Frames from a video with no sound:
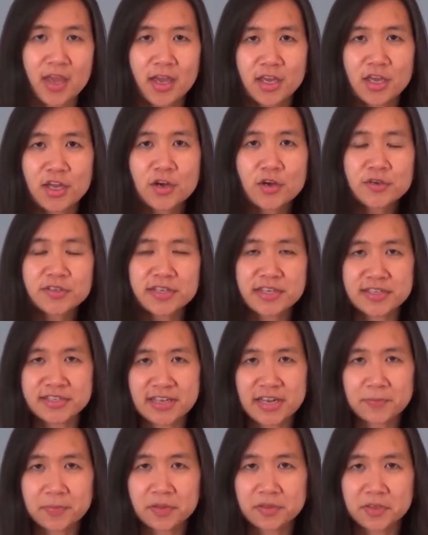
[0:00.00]
Here's
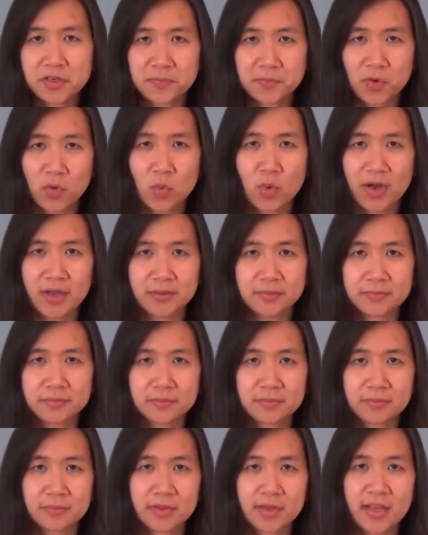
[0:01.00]
example number one.
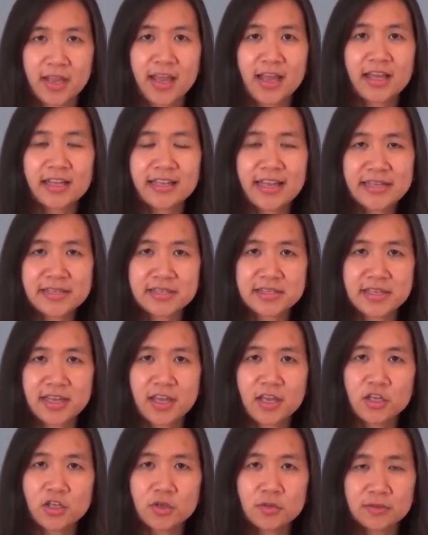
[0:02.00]
Let's
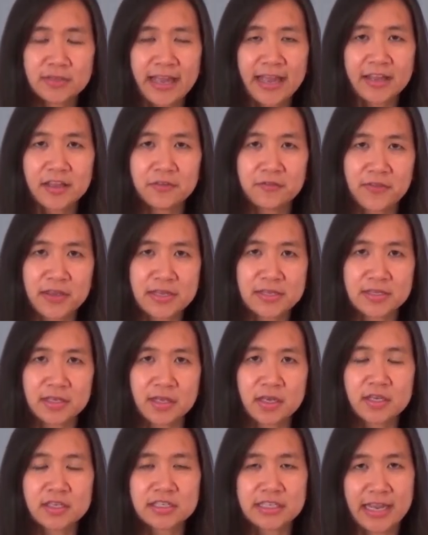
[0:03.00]
say you lack a
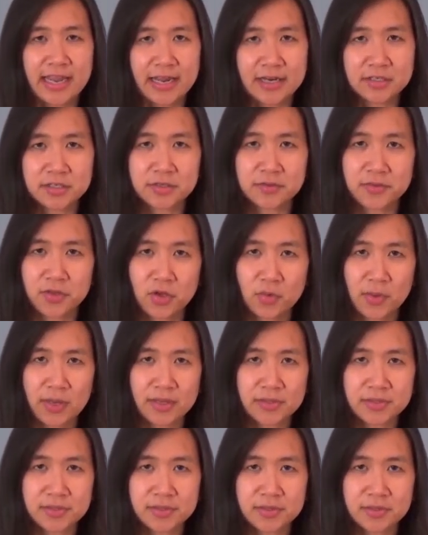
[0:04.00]
visa to enter the
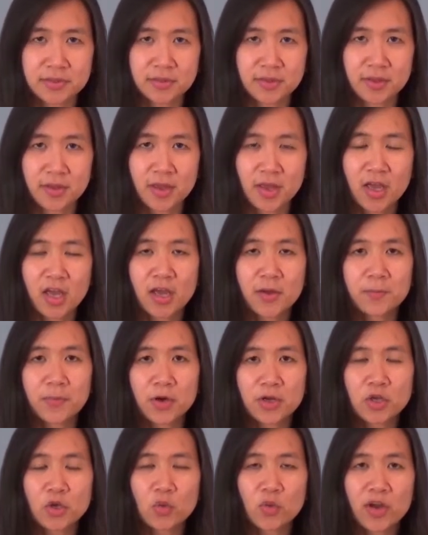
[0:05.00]
U.S.,
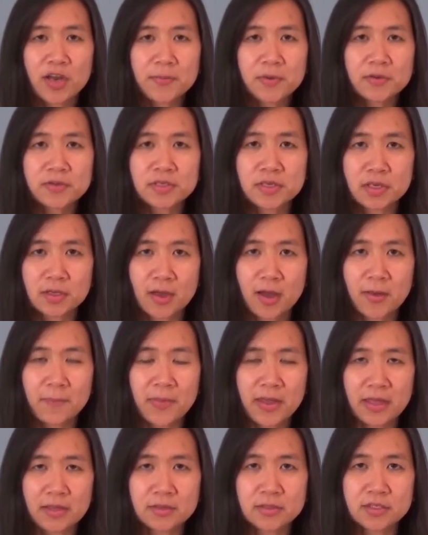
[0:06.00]
but you're able to come
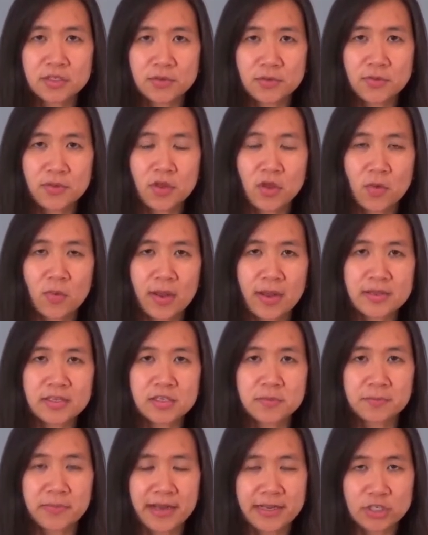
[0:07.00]
in to the U.S.
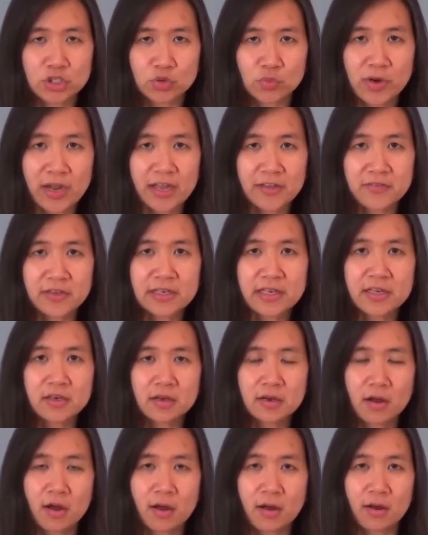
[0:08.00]
by driving in a
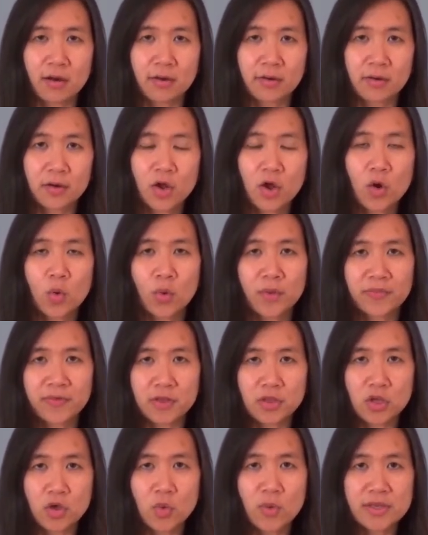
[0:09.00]
car with a
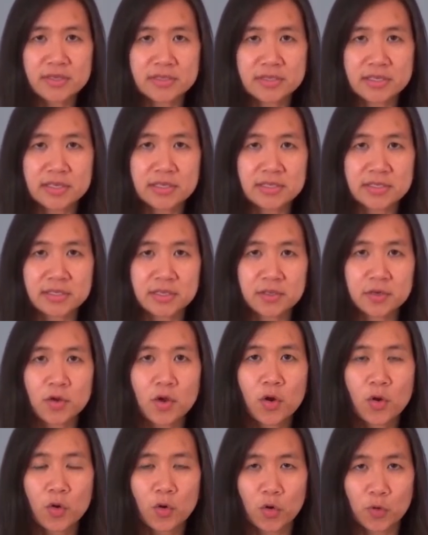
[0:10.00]
U.S. citizen
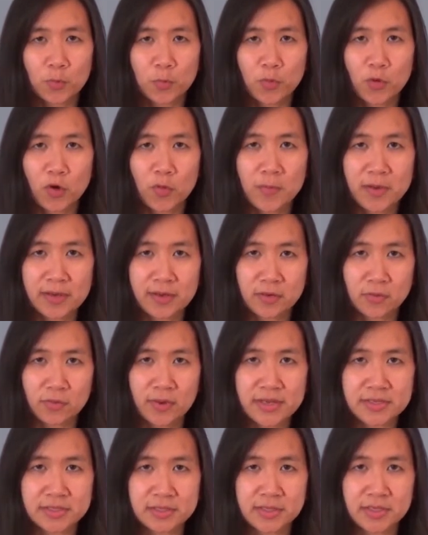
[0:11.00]
or permanent
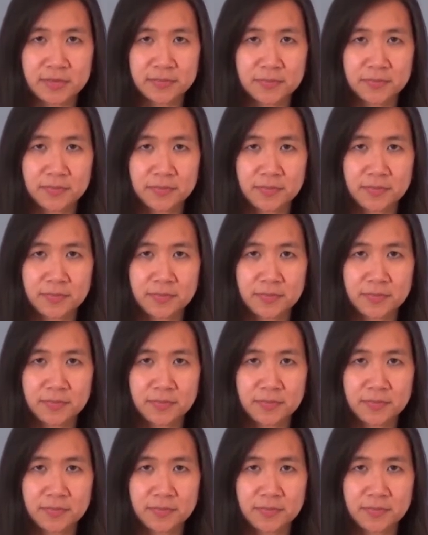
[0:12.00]
resident.